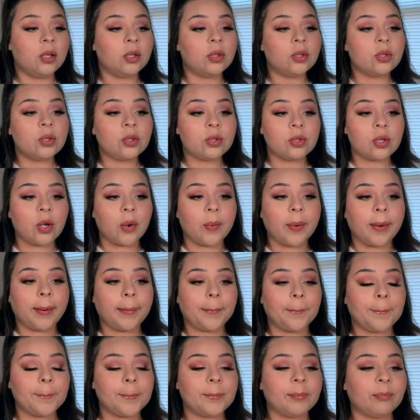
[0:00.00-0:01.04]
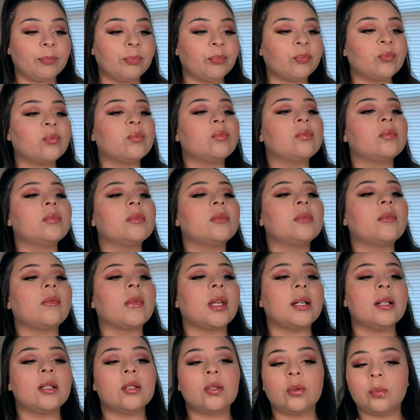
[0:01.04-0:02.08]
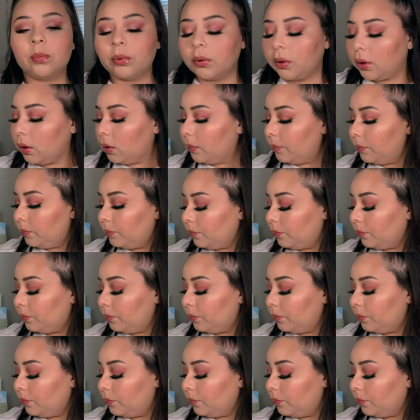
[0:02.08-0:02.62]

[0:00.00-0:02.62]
So, mm, so pretty.